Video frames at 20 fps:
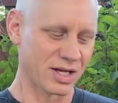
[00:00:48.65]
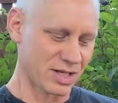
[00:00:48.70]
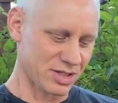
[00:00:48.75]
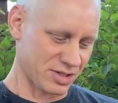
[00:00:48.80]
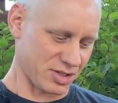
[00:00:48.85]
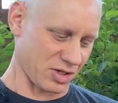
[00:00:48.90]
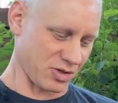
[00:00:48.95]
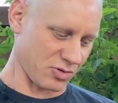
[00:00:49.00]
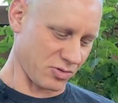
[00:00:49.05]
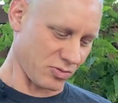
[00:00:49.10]

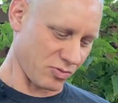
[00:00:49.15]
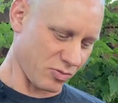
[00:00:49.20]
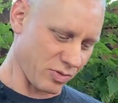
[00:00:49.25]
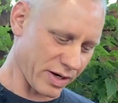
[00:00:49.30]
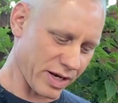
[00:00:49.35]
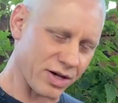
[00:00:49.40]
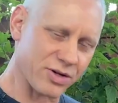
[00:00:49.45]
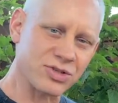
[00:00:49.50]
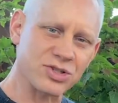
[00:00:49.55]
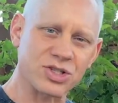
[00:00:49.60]
So what
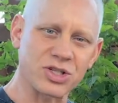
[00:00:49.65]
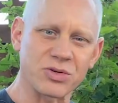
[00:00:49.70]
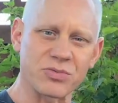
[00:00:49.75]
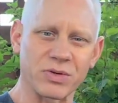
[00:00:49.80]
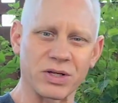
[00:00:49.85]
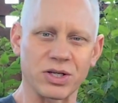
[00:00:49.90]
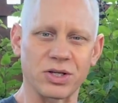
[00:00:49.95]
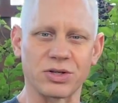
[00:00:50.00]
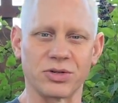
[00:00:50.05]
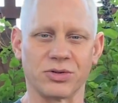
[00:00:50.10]
else should we
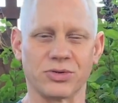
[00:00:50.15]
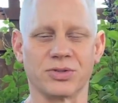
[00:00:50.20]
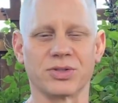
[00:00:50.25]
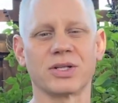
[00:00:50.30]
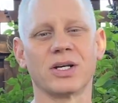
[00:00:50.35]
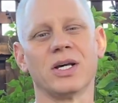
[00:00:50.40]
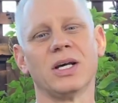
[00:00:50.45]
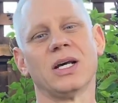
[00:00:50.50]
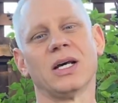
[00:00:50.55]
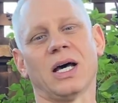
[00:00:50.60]
use?
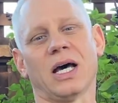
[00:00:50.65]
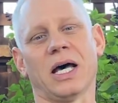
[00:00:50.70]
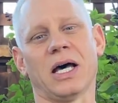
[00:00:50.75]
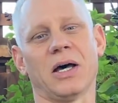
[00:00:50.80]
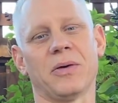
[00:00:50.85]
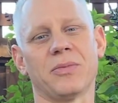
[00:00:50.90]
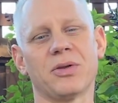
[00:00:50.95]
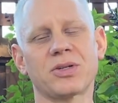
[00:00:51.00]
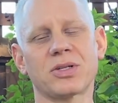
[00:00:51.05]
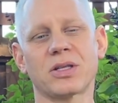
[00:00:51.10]

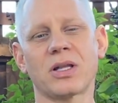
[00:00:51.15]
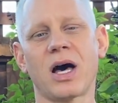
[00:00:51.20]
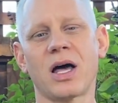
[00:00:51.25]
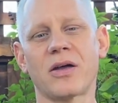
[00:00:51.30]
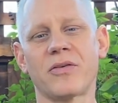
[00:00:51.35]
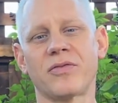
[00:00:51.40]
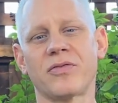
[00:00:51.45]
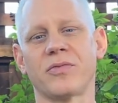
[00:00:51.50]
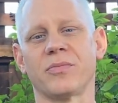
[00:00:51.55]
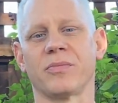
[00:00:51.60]
There's a lot
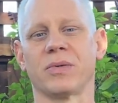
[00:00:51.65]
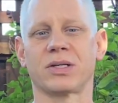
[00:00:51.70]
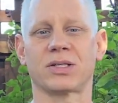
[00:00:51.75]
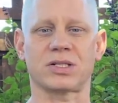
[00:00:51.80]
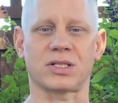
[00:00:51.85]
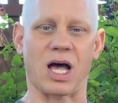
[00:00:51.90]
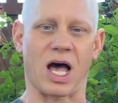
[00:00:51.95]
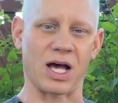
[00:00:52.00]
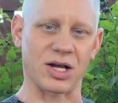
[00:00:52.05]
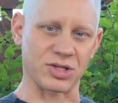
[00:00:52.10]
of
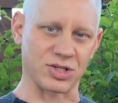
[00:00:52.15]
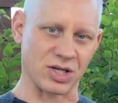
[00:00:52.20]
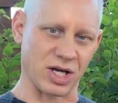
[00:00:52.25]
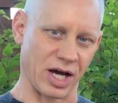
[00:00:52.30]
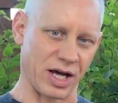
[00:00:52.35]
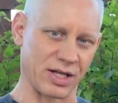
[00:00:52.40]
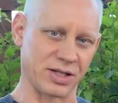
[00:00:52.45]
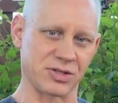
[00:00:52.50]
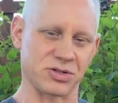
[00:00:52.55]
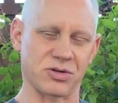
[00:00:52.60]
massage
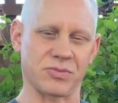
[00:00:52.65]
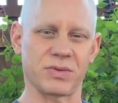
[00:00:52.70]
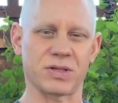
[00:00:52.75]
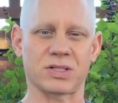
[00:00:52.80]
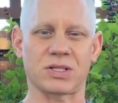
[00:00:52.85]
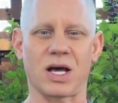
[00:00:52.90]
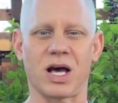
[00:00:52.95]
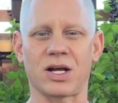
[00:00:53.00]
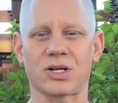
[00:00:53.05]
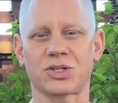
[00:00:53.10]
guns or
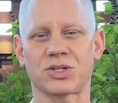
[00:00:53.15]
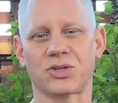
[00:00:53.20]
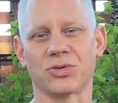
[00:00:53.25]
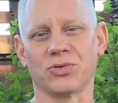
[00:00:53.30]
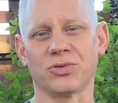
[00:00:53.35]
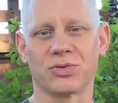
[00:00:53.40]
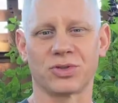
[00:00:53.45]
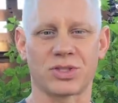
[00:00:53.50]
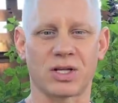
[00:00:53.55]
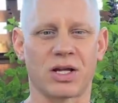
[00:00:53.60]
massage
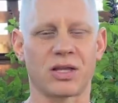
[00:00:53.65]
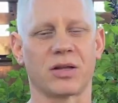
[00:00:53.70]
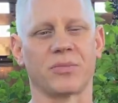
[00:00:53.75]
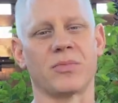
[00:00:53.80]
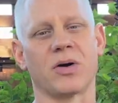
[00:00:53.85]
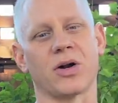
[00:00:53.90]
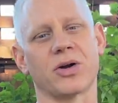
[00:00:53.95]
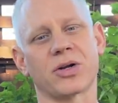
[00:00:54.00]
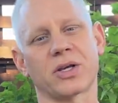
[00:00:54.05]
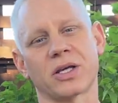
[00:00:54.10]
tools on the
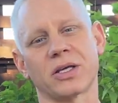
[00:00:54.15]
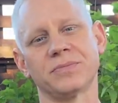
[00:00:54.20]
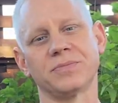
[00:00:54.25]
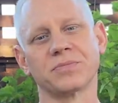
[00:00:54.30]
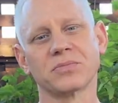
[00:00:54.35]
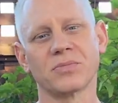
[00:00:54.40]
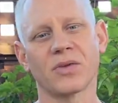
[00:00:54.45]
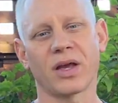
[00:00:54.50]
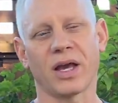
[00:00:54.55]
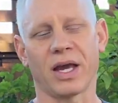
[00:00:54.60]
market,
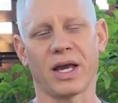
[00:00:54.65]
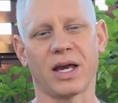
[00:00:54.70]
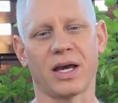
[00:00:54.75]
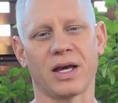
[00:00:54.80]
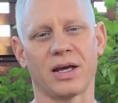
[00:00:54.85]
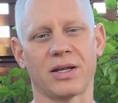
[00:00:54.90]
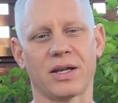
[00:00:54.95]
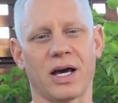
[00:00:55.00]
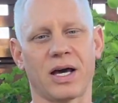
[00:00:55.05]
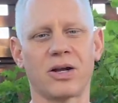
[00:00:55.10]

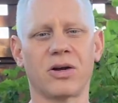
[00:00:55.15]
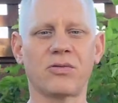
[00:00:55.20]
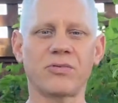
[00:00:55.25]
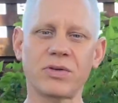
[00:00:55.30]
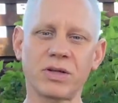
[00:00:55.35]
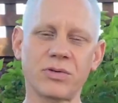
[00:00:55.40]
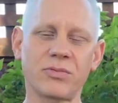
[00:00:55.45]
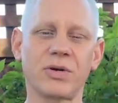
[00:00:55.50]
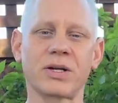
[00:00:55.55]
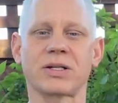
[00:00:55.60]
and I don't
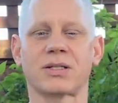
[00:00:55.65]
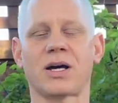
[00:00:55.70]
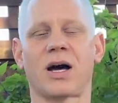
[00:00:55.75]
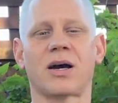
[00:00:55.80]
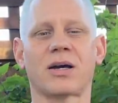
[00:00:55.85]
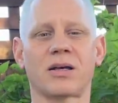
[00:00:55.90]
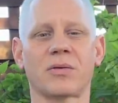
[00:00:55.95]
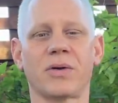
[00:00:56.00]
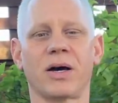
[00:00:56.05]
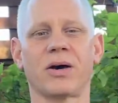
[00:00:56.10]
really want to
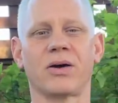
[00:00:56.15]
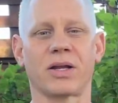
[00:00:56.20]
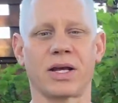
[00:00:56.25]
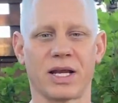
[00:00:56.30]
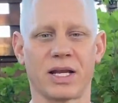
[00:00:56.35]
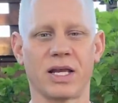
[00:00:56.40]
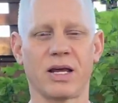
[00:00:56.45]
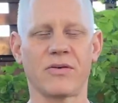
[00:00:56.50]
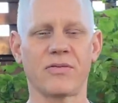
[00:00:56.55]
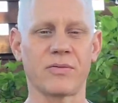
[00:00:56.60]
talk about
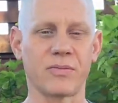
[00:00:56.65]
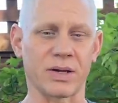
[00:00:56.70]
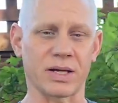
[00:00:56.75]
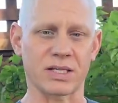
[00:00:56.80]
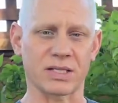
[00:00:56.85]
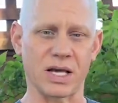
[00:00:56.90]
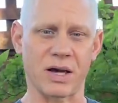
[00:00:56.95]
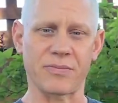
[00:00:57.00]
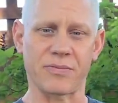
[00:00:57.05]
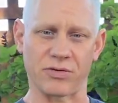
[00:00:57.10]
any of them
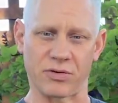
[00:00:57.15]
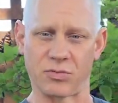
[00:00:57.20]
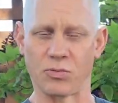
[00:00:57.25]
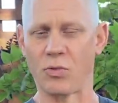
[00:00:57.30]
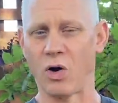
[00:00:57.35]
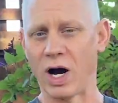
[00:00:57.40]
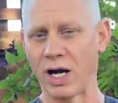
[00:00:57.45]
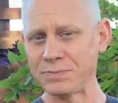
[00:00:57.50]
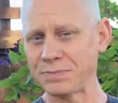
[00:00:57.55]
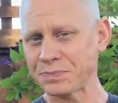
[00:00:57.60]
except for
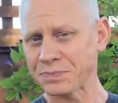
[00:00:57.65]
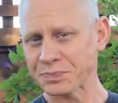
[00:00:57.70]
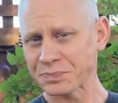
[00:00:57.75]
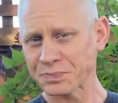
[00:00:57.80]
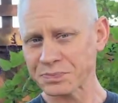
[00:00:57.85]
one.